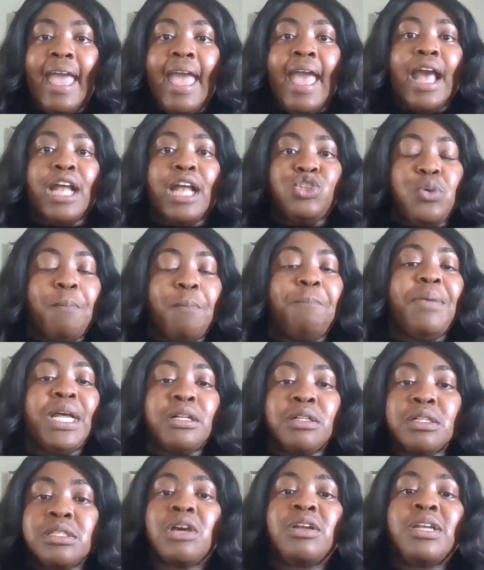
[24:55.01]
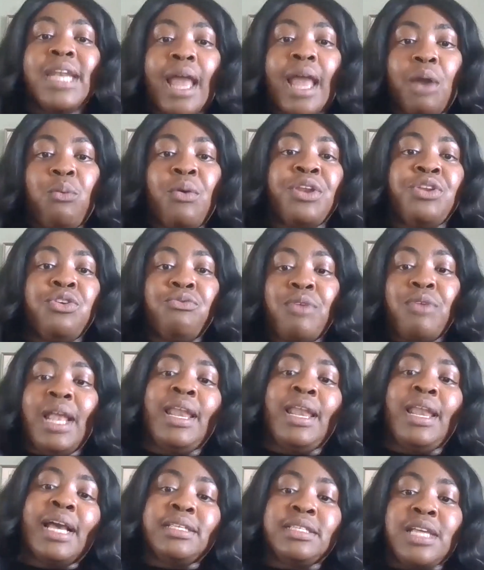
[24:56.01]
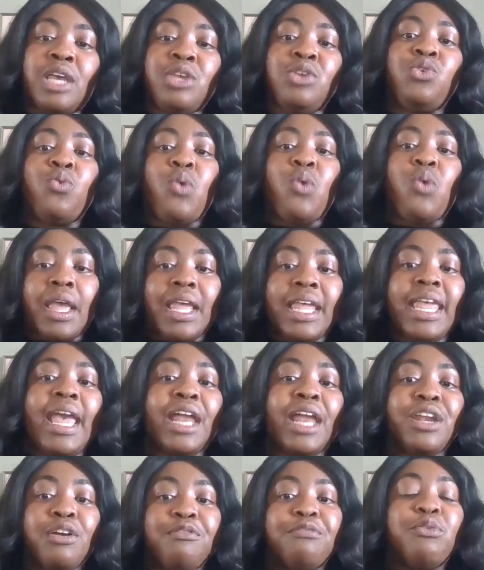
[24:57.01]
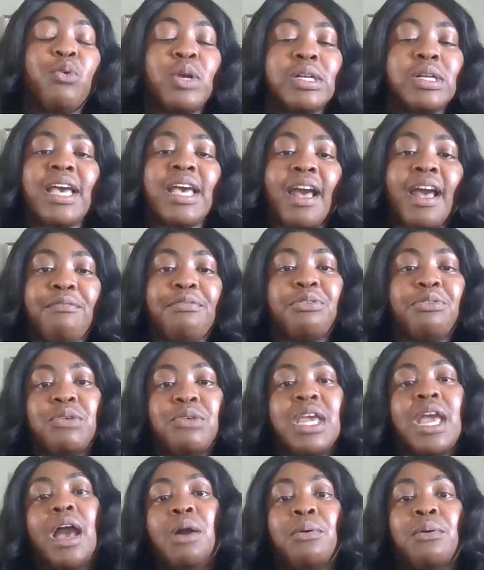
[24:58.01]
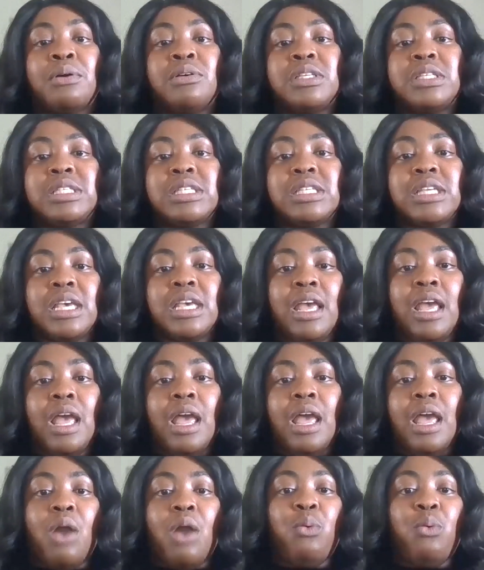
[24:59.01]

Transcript: and you build on that when you realize that you can afford to have 3 hours a